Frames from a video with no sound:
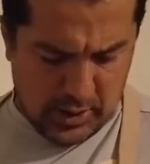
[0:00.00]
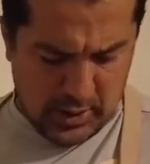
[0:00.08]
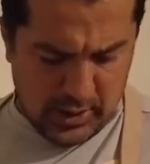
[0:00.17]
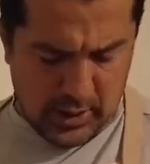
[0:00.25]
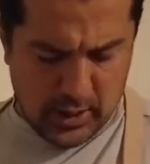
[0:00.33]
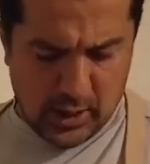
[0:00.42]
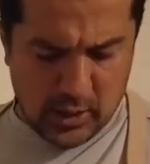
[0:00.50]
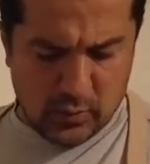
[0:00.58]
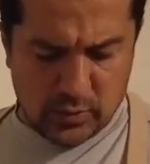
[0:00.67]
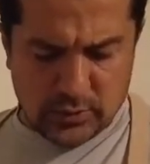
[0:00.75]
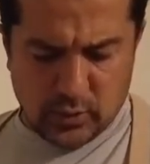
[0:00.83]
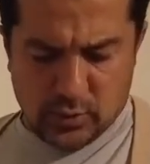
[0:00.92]
and I
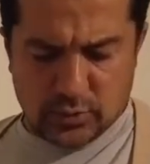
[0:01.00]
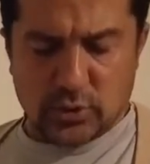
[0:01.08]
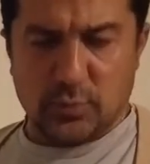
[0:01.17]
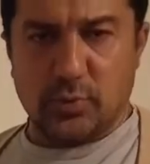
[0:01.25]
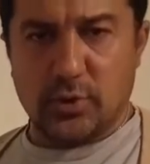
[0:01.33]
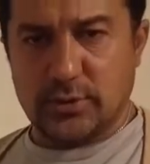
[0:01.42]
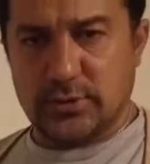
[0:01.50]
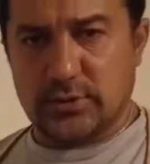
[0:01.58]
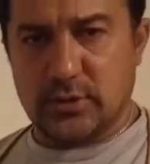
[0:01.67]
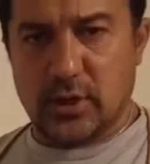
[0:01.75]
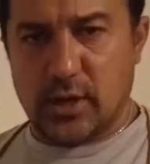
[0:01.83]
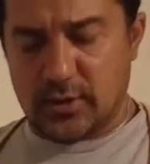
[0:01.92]
will also put a
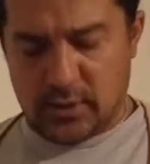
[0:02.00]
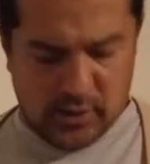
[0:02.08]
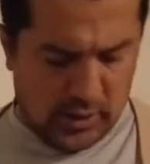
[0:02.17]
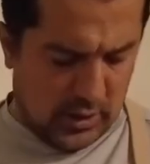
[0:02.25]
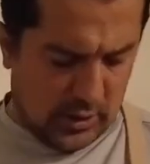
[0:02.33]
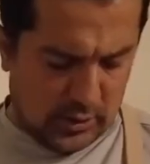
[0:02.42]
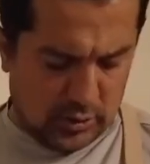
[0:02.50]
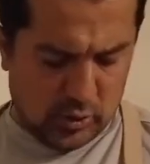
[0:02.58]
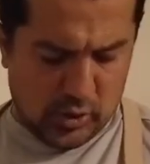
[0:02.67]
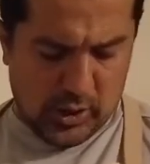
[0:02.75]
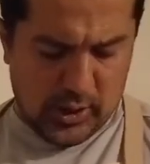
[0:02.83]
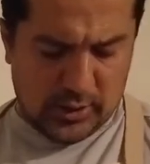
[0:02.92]
slot here
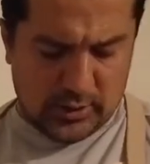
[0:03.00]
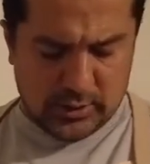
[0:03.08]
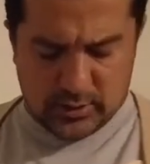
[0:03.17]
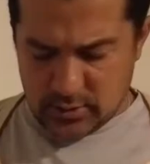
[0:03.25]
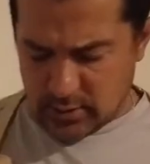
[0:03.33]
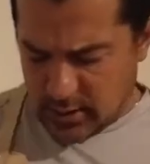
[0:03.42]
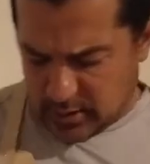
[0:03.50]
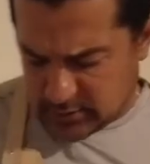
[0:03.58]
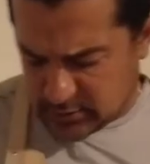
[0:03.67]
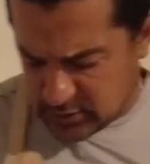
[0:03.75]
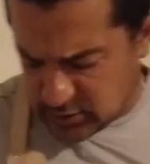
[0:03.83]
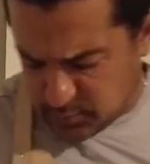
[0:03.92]
to hide the
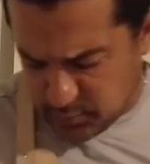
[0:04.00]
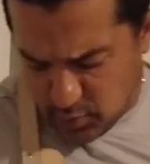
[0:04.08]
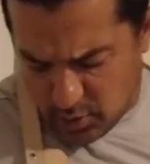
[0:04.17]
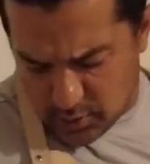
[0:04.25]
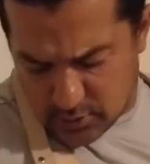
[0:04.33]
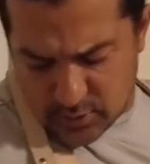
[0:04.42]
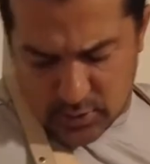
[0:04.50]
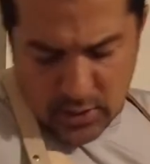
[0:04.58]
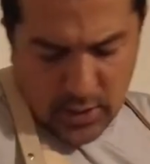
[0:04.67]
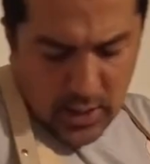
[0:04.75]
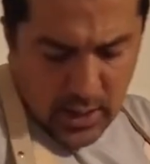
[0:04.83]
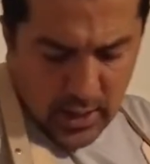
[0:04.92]
excess part,
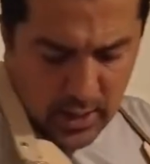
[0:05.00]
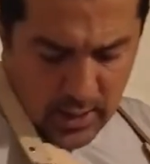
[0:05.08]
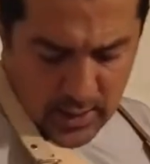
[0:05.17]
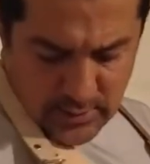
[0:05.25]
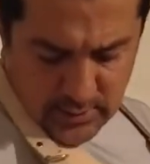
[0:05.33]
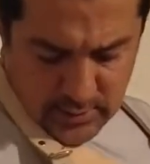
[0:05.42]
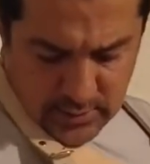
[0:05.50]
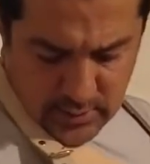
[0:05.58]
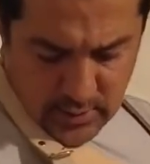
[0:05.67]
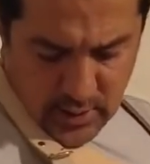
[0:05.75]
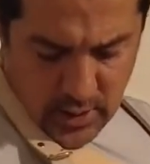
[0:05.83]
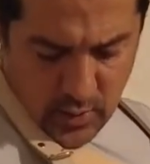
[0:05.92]
as
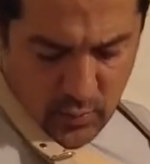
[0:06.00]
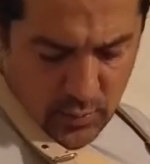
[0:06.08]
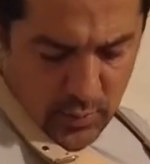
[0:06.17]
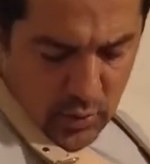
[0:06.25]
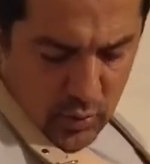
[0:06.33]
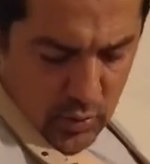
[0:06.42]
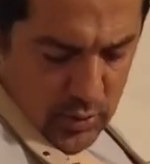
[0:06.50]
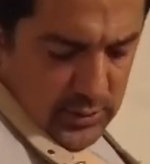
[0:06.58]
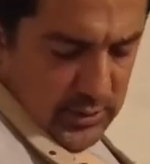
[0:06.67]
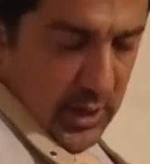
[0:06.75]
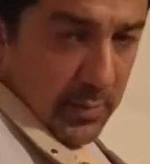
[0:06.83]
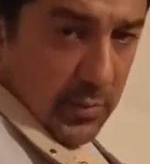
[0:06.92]
I will be doing the
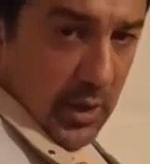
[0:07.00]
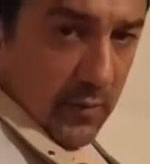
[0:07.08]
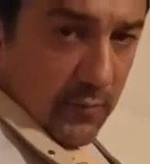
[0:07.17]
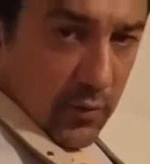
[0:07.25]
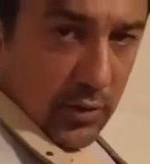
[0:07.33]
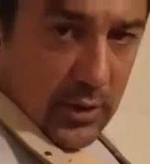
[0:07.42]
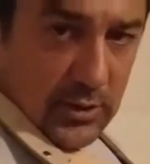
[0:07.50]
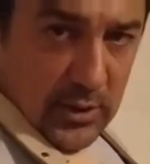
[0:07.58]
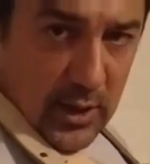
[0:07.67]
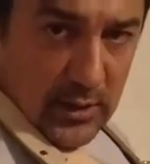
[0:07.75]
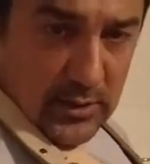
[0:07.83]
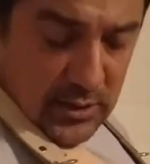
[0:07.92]
same thing for these
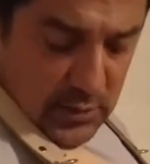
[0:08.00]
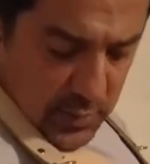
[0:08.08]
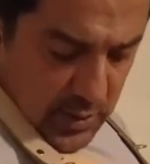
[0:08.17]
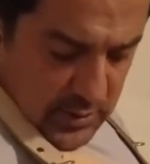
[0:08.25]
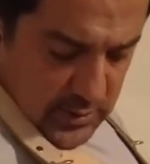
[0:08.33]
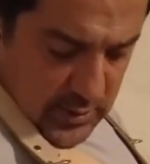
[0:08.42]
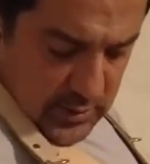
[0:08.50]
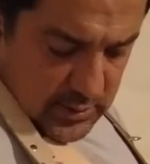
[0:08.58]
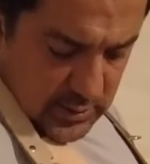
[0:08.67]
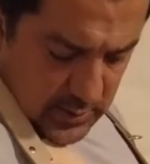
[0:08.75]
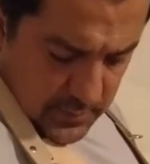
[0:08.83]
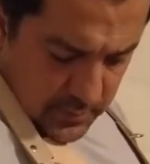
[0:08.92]
excess
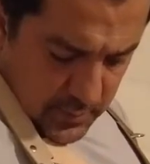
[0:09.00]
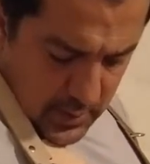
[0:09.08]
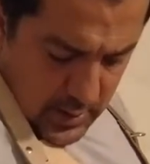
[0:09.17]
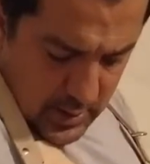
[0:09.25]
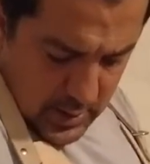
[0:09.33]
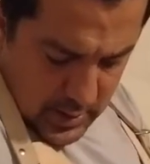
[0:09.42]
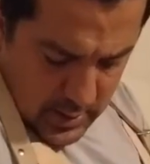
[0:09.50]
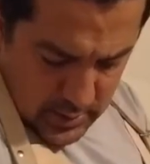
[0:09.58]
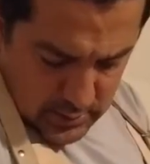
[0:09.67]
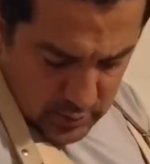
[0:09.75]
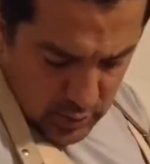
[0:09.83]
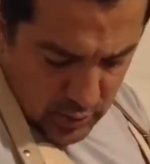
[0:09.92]
pieces,
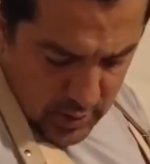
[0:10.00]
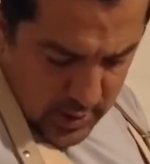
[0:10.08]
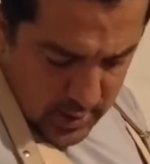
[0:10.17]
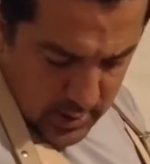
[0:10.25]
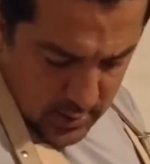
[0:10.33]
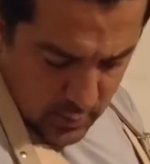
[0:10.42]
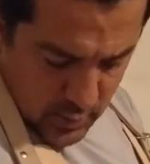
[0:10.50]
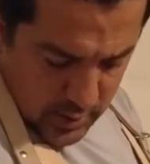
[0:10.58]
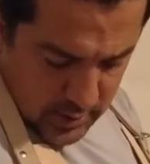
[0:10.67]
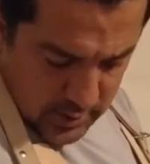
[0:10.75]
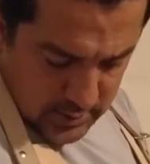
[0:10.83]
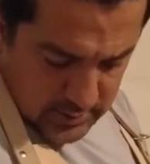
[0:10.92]
so that when
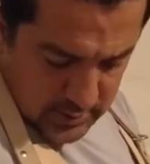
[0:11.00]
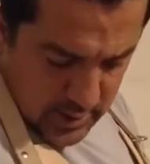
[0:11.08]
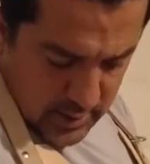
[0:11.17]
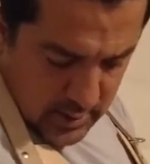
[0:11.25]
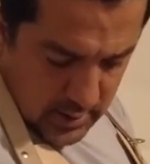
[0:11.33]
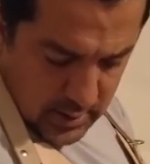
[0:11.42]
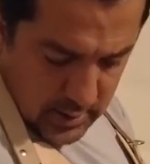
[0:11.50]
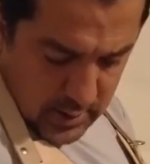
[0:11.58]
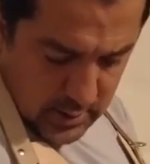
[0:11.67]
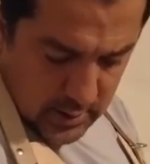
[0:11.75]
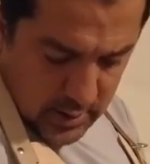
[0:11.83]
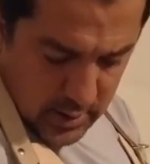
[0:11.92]
it is done
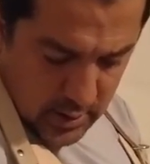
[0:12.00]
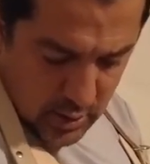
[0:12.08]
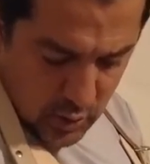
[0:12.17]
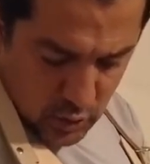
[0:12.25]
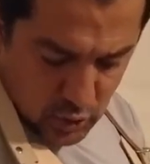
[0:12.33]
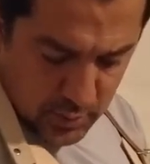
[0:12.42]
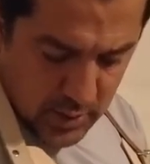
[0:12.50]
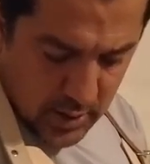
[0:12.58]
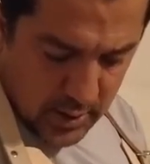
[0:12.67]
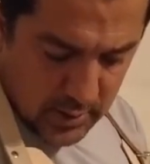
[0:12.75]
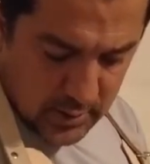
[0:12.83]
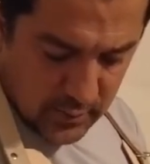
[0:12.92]
it kind of goes
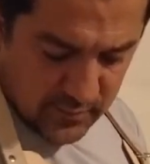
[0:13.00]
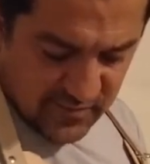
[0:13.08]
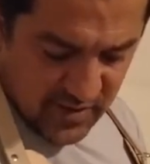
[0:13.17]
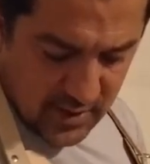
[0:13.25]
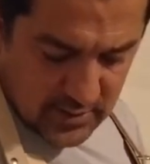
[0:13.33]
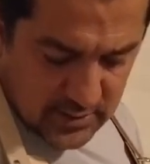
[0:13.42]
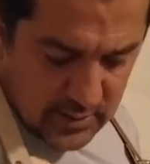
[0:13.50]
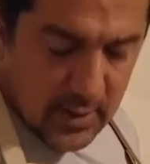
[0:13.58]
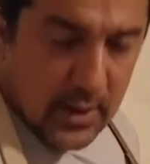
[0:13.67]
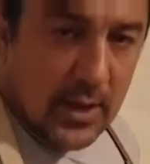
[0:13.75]
behind the vest